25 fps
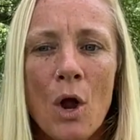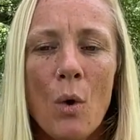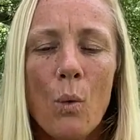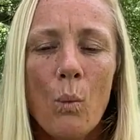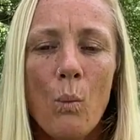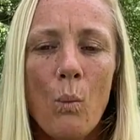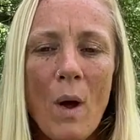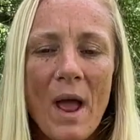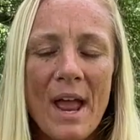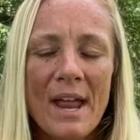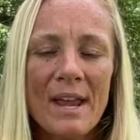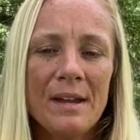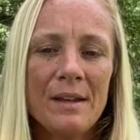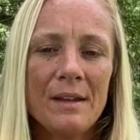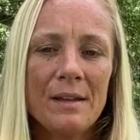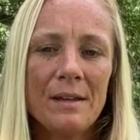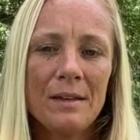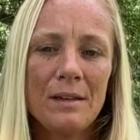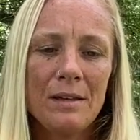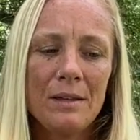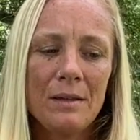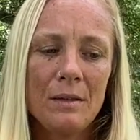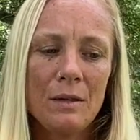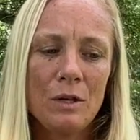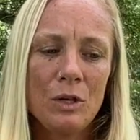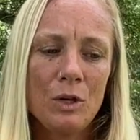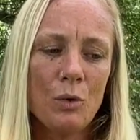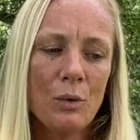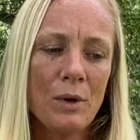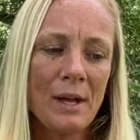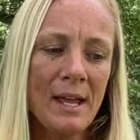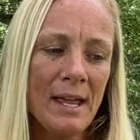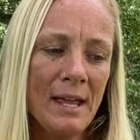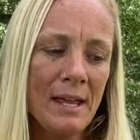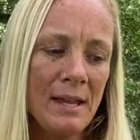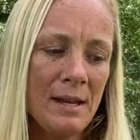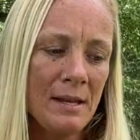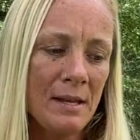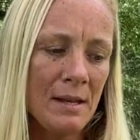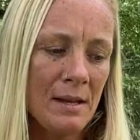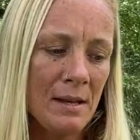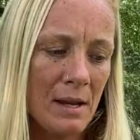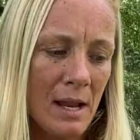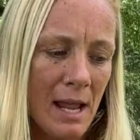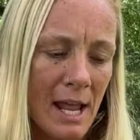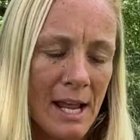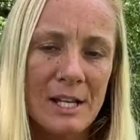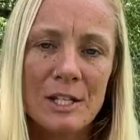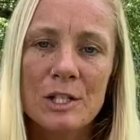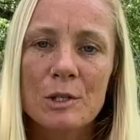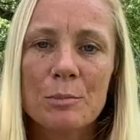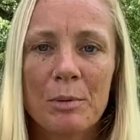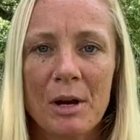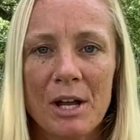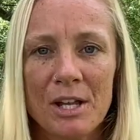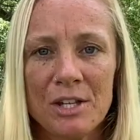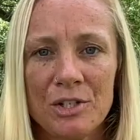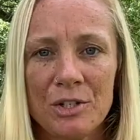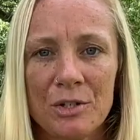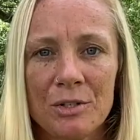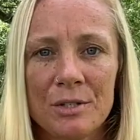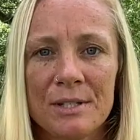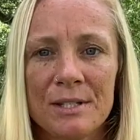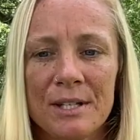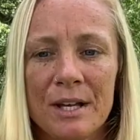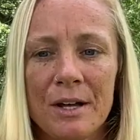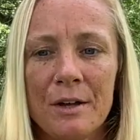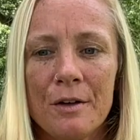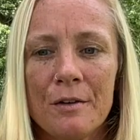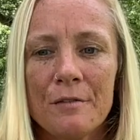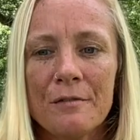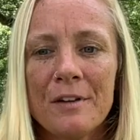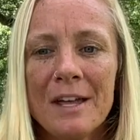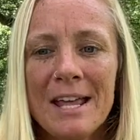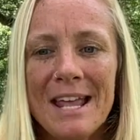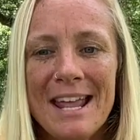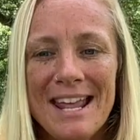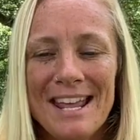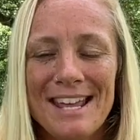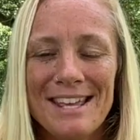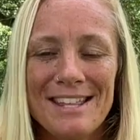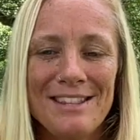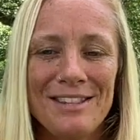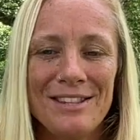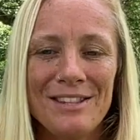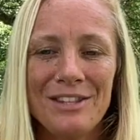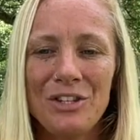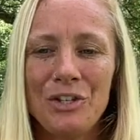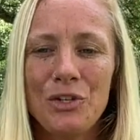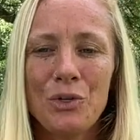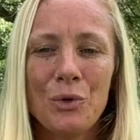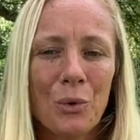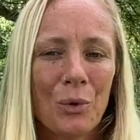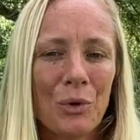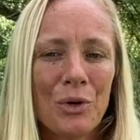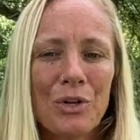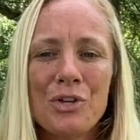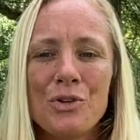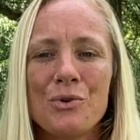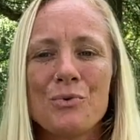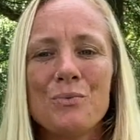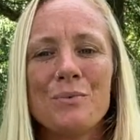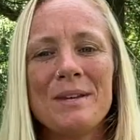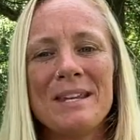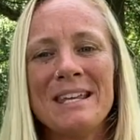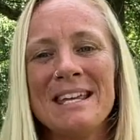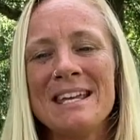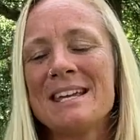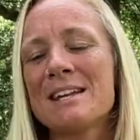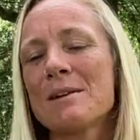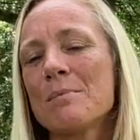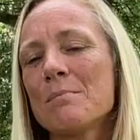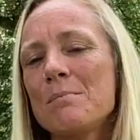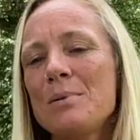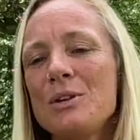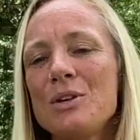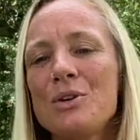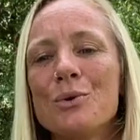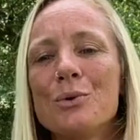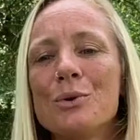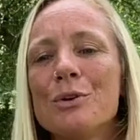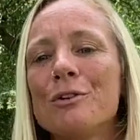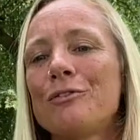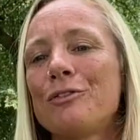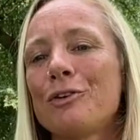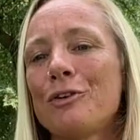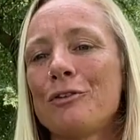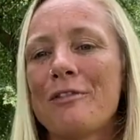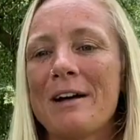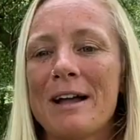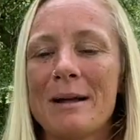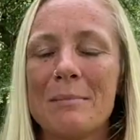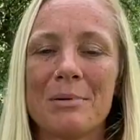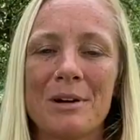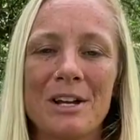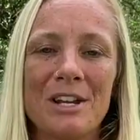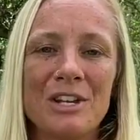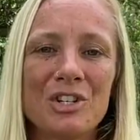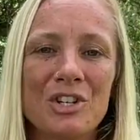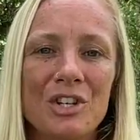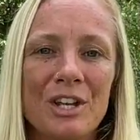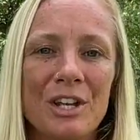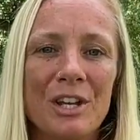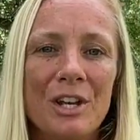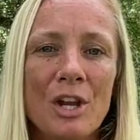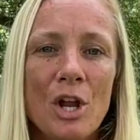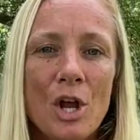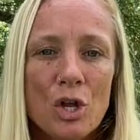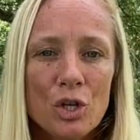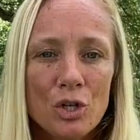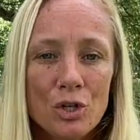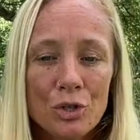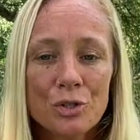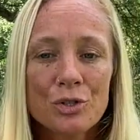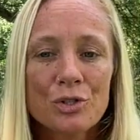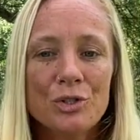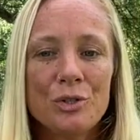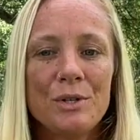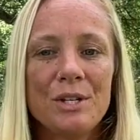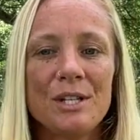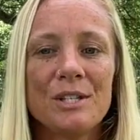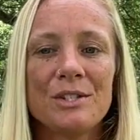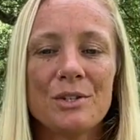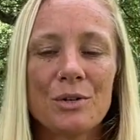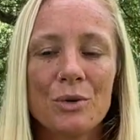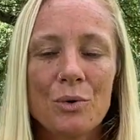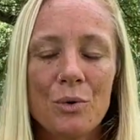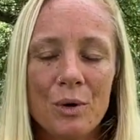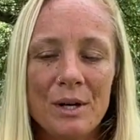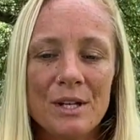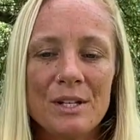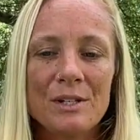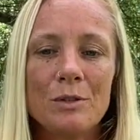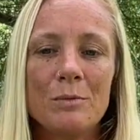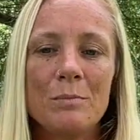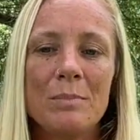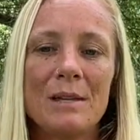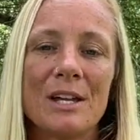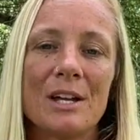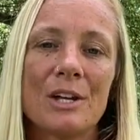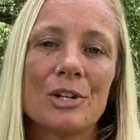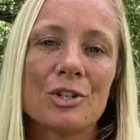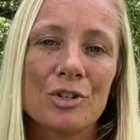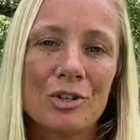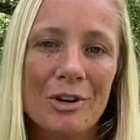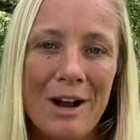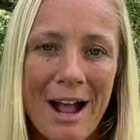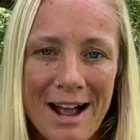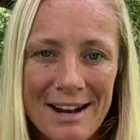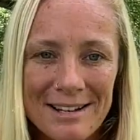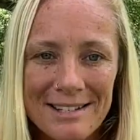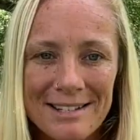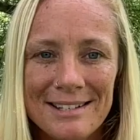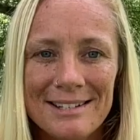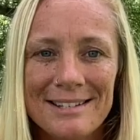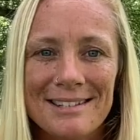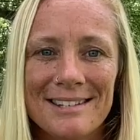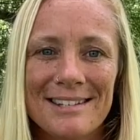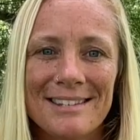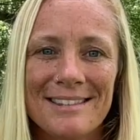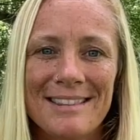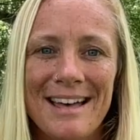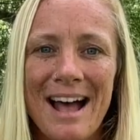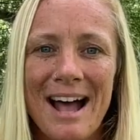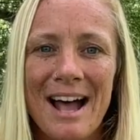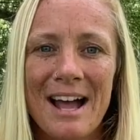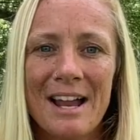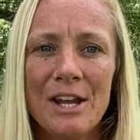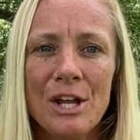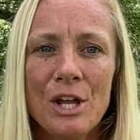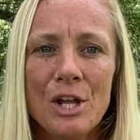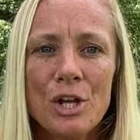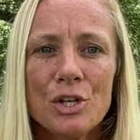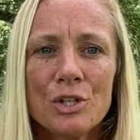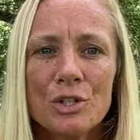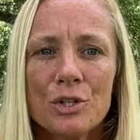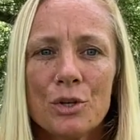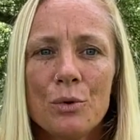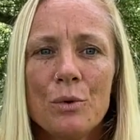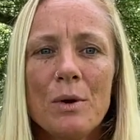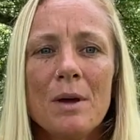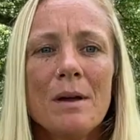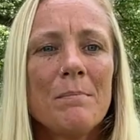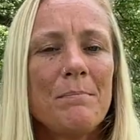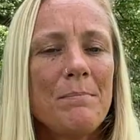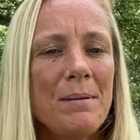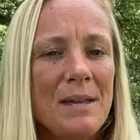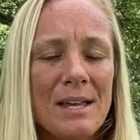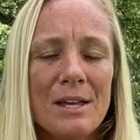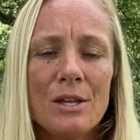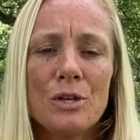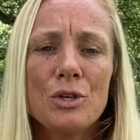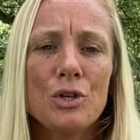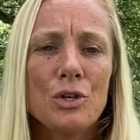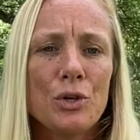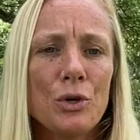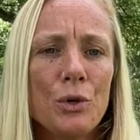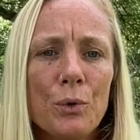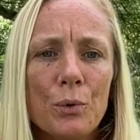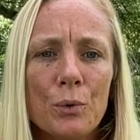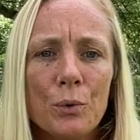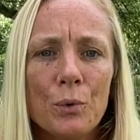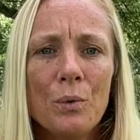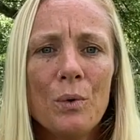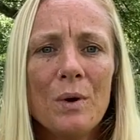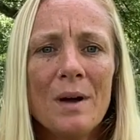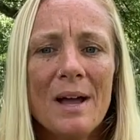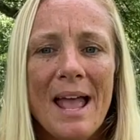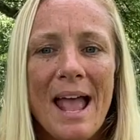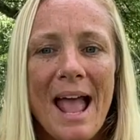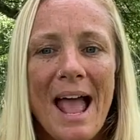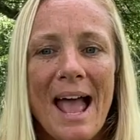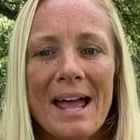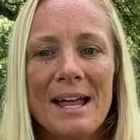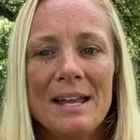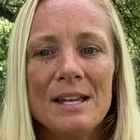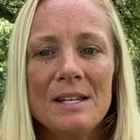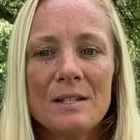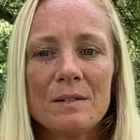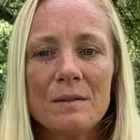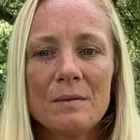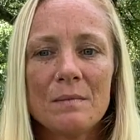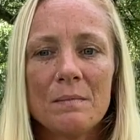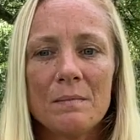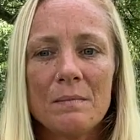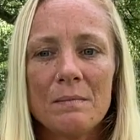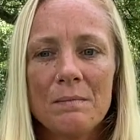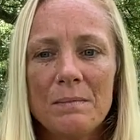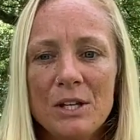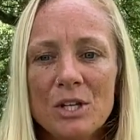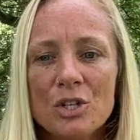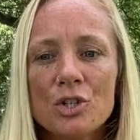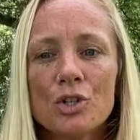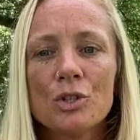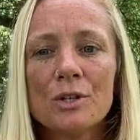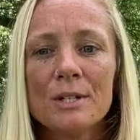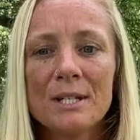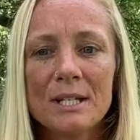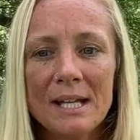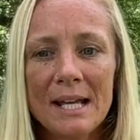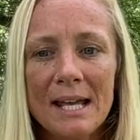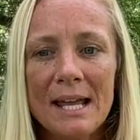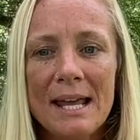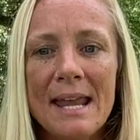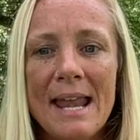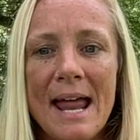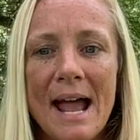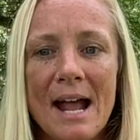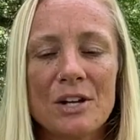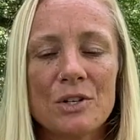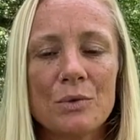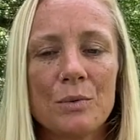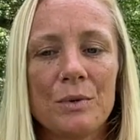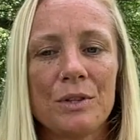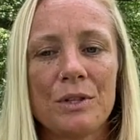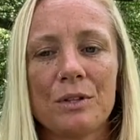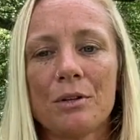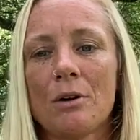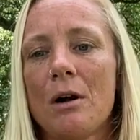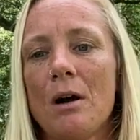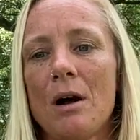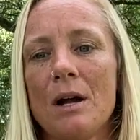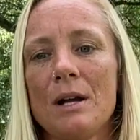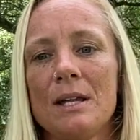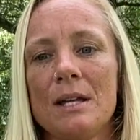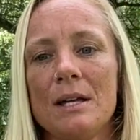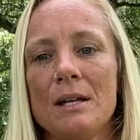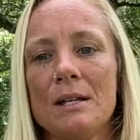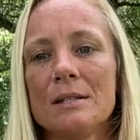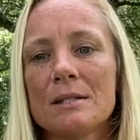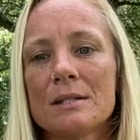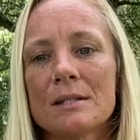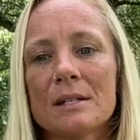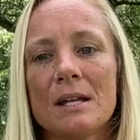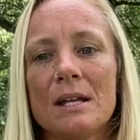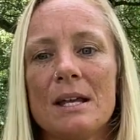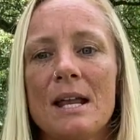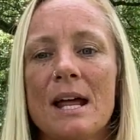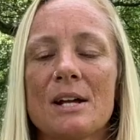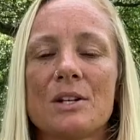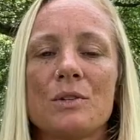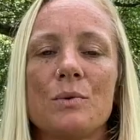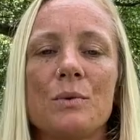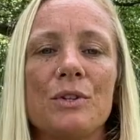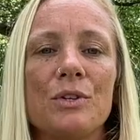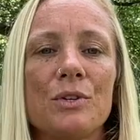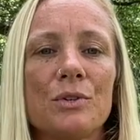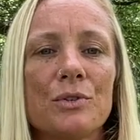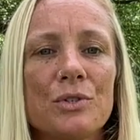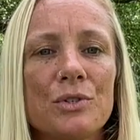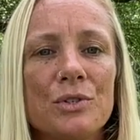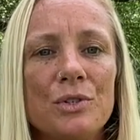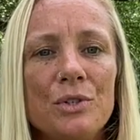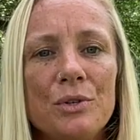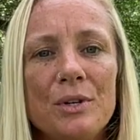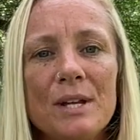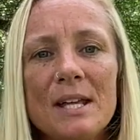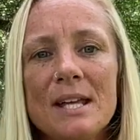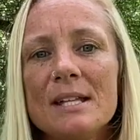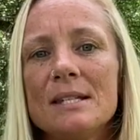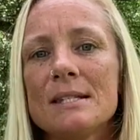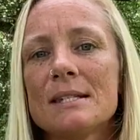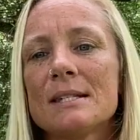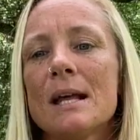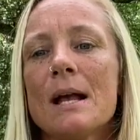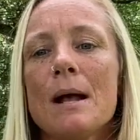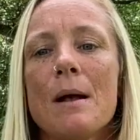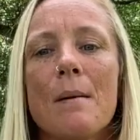When you can express yourself in your unique, beautiful vibration, your students are going to be attracted to that. So be you and be sure to connect with your audience, connect with your students,